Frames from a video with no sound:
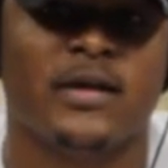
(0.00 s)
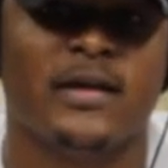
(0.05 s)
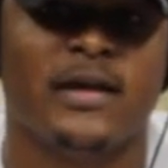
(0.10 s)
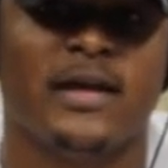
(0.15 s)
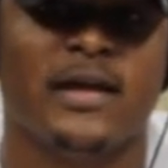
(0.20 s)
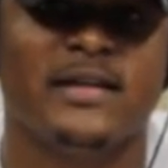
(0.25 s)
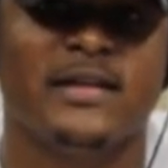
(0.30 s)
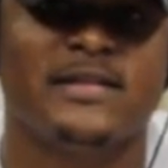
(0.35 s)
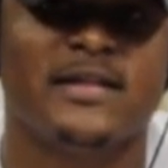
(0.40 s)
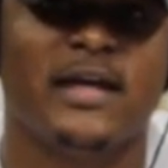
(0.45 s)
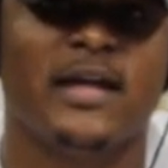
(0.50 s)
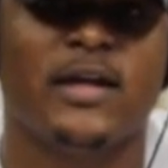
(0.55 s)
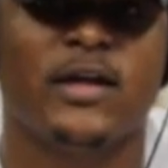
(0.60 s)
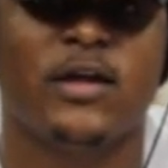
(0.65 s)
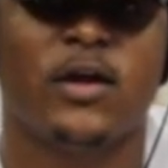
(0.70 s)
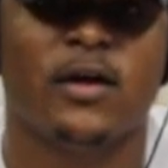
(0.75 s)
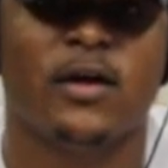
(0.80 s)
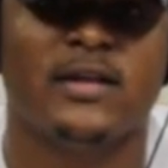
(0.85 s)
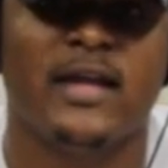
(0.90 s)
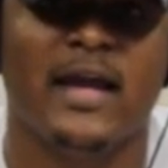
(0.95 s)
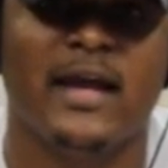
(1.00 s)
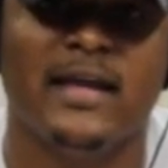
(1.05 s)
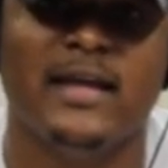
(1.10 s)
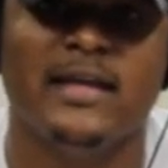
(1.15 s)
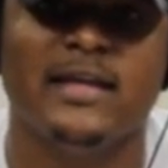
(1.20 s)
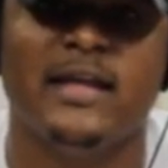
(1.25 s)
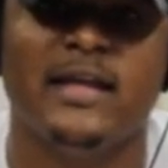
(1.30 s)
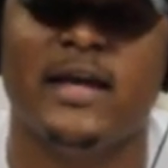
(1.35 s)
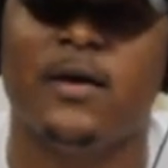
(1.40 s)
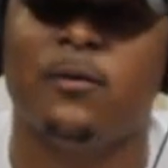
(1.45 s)
and telling her that he
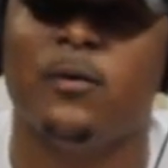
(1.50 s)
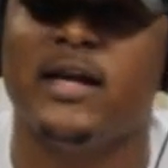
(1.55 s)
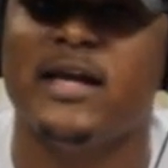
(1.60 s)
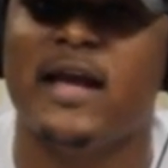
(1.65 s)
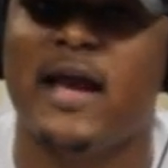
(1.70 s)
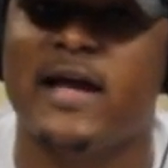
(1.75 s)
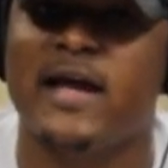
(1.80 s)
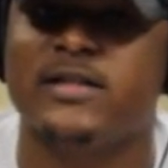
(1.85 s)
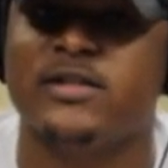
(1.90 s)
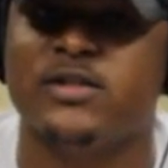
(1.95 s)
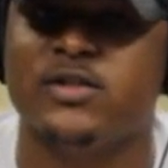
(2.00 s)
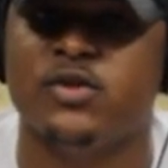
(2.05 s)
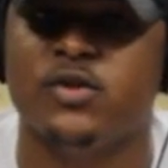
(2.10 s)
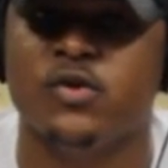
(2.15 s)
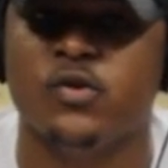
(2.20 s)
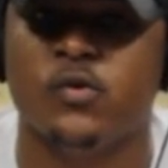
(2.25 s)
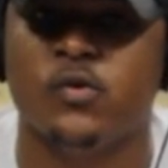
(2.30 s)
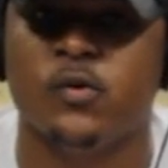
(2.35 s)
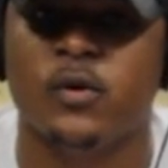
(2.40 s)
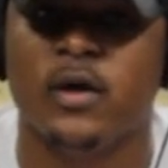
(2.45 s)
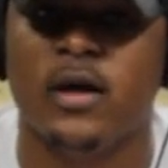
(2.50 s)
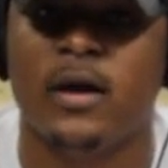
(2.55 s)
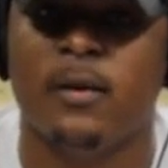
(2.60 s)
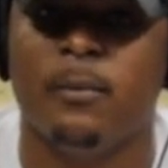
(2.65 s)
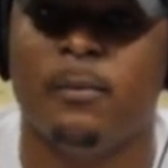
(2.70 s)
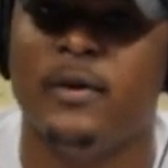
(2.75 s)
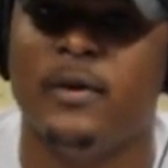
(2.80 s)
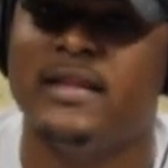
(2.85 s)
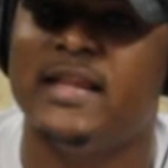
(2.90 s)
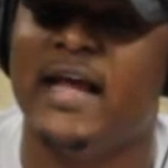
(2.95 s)
did what he had to do,
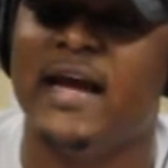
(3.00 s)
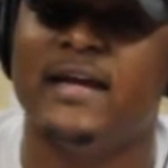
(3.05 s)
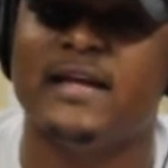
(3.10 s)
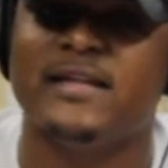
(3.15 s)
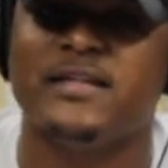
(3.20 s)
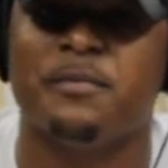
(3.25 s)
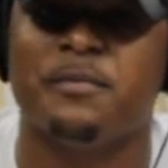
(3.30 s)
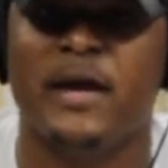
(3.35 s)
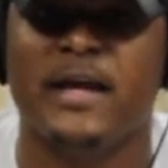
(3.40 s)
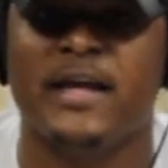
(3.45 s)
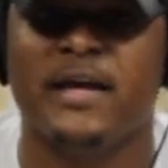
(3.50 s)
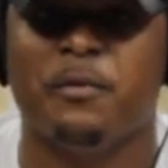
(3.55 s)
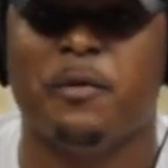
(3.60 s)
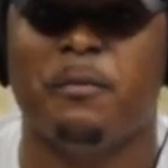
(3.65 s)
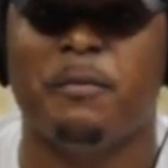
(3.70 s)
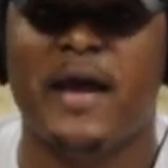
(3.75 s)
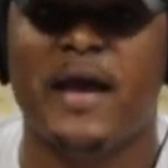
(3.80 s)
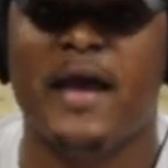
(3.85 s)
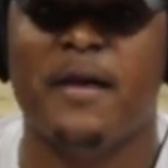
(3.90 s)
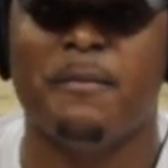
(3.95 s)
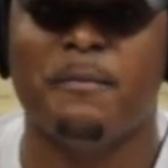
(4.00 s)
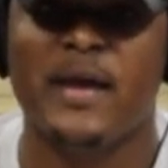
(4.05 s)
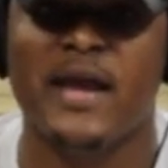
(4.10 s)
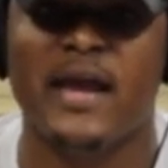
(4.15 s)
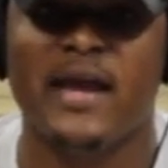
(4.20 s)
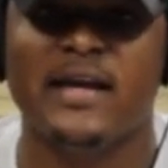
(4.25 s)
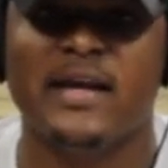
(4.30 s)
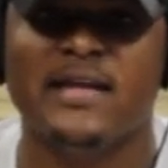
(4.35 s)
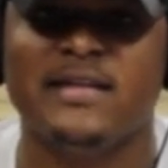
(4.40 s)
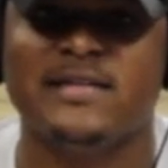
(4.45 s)
but that doesn't make him a bad
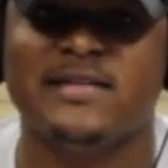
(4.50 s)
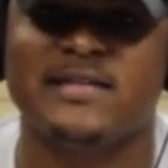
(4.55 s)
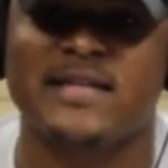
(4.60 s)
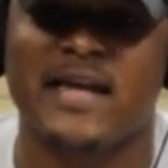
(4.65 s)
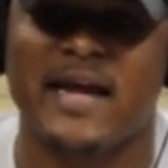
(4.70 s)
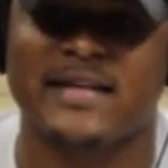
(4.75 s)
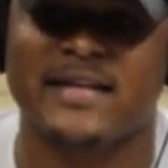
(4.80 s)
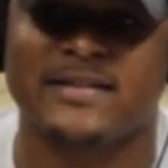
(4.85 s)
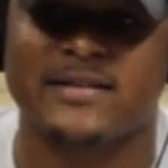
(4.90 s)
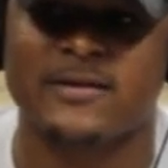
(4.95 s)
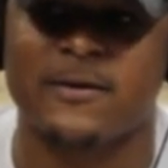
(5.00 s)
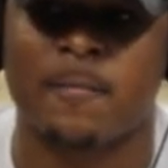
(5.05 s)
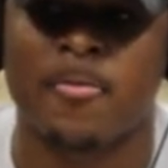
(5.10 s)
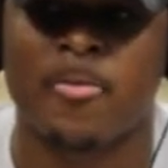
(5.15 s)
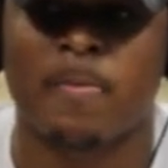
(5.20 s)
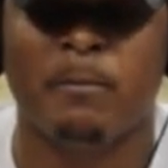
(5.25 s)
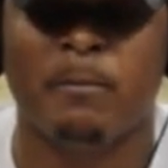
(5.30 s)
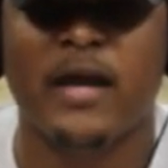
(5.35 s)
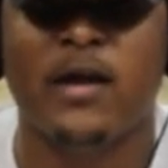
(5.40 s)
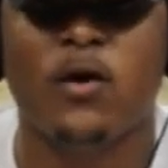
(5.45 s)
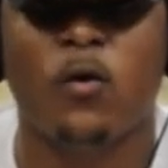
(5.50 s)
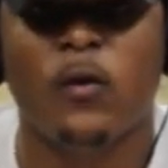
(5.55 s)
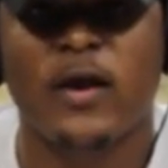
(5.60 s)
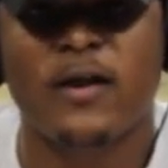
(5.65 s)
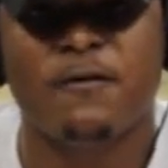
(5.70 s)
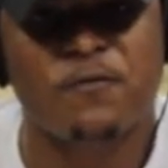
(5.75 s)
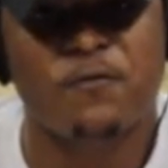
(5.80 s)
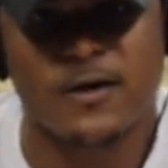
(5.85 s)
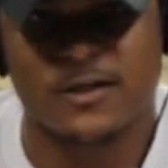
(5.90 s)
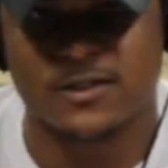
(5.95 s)
man. He just had to make a way
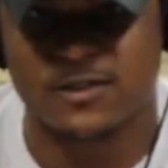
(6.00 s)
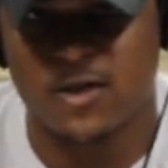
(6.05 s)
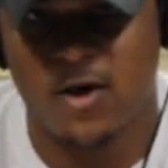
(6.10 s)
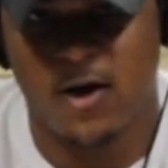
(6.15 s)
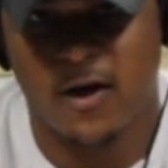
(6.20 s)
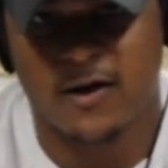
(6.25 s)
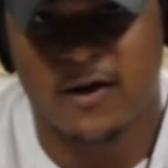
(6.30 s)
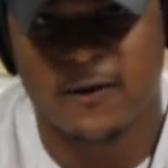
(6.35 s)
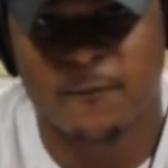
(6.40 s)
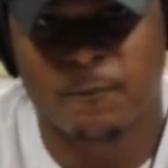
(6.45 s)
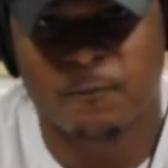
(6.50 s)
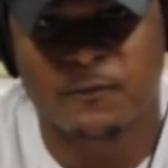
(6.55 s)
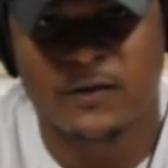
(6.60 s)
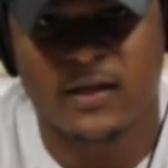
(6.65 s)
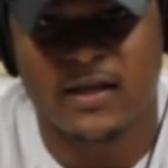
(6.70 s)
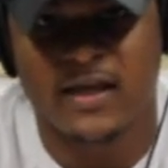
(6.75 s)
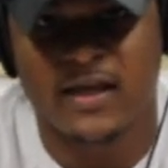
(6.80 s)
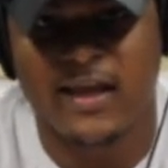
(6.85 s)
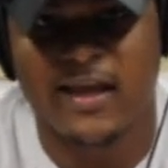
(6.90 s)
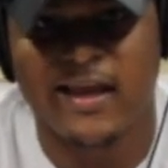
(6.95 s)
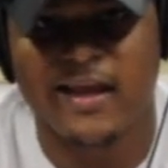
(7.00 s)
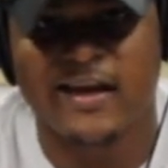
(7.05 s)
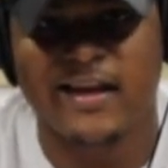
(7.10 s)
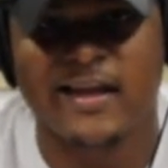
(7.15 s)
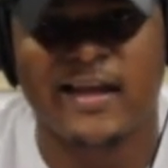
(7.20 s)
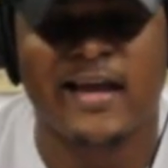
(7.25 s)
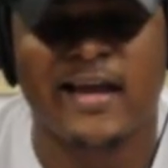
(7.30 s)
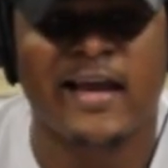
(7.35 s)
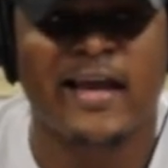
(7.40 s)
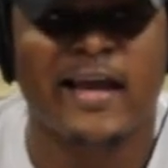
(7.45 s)
for his daughter. And
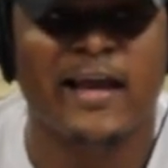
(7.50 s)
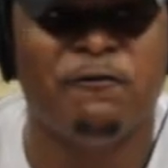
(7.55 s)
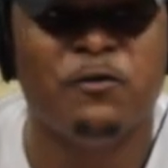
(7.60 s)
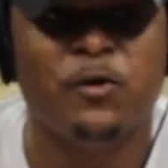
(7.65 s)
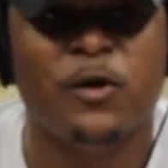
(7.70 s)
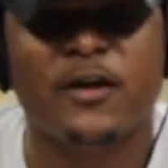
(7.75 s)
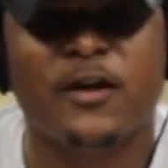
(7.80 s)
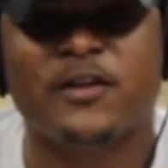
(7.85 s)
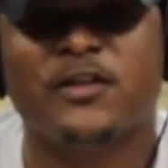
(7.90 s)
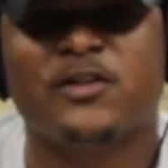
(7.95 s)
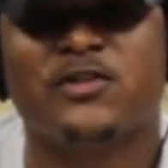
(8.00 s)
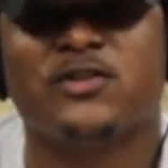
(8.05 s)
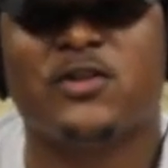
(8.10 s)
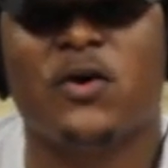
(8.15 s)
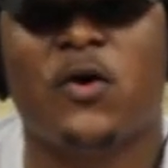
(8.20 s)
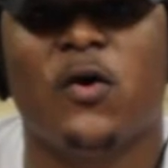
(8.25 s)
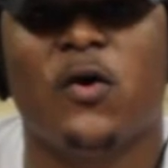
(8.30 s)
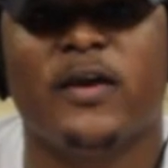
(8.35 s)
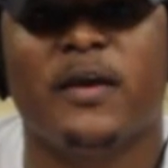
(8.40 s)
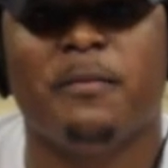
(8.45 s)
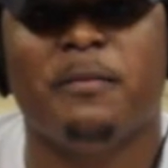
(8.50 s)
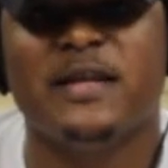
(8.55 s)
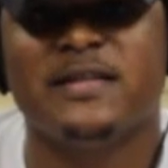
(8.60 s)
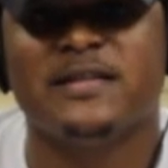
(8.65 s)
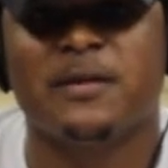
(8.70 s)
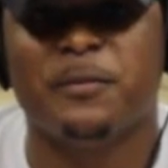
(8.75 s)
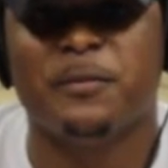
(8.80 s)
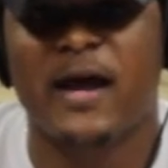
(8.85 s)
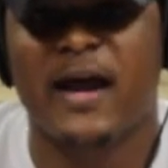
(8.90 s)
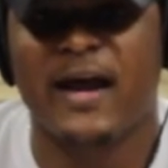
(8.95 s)
if you hear this song, it means
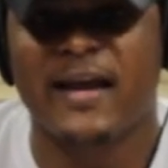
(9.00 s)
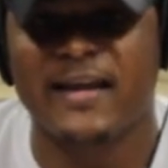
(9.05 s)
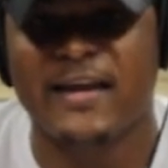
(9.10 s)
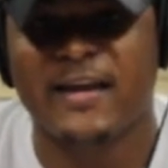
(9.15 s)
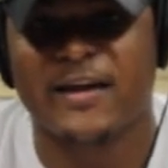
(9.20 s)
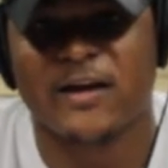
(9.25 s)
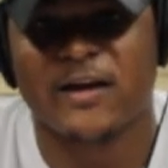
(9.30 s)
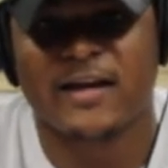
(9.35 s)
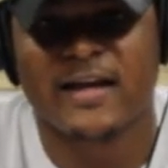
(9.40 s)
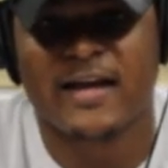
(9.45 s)
I'm not here.